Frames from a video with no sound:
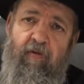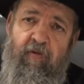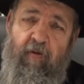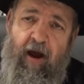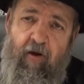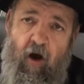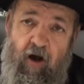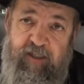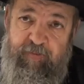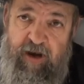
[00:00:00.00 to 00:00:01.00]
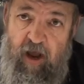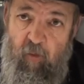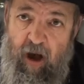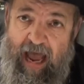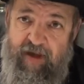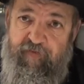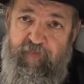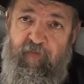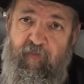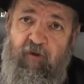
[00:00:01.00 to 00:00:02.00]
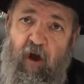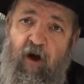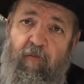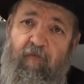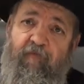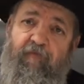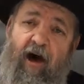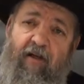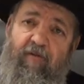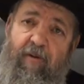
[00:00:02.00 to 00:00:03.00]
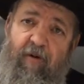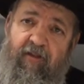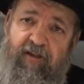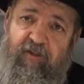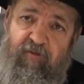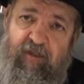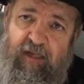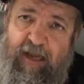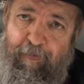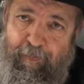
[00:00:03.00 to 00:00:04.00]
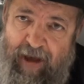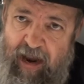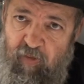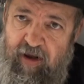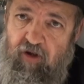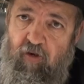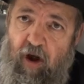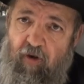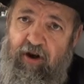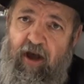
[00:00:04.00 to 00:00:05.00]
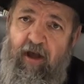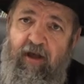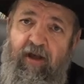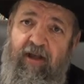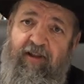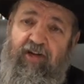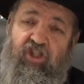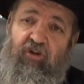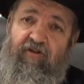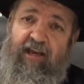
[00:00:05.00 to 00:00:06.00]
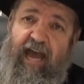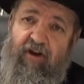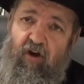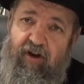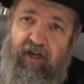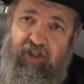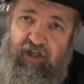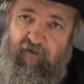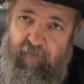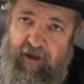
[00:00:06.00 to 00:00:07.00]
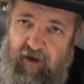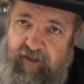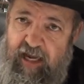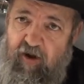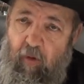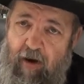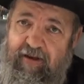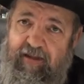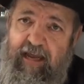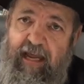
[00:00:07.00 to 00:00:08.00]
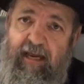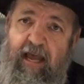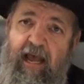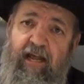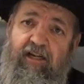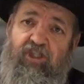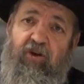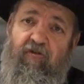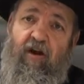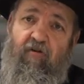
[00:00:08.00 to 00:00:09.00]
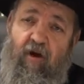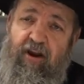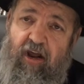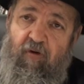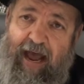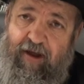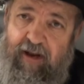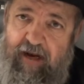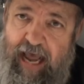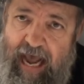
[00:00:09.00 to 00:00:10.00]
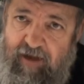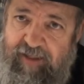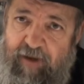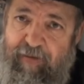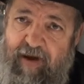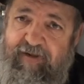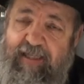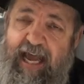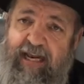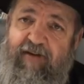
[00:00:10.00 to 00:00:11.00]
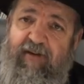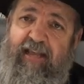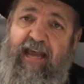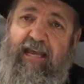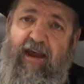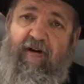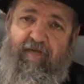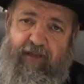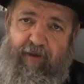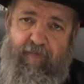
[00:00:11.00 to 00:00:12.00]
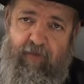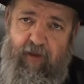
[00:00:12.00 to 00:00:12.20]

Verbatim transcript: There are husband and wife, young father and mothers in bed with corona. Their children can't go to yeshiva because they're quarantined. Their children are running around in the house. Their parents can't even take care of them.